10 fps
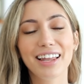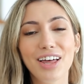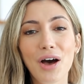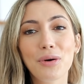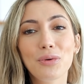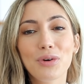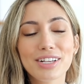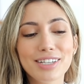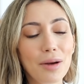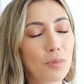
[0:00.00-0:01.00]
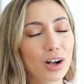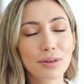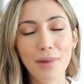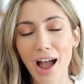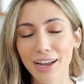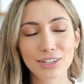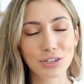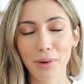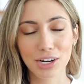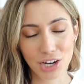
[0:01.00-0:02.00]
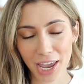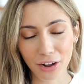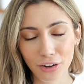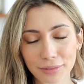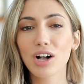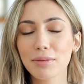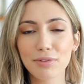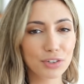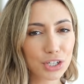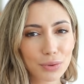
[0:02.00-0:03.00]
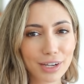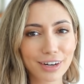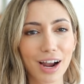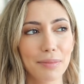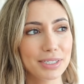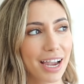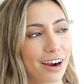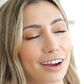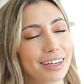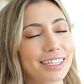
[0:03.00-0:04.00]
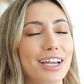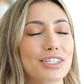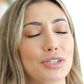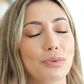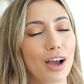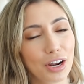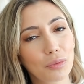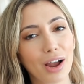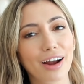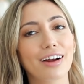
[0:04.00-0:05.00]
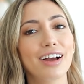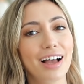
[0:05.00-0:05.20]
Hello, what is up? Welcome back to my channel. Welcome if you're new here. I'm Tara, in case you were unaware.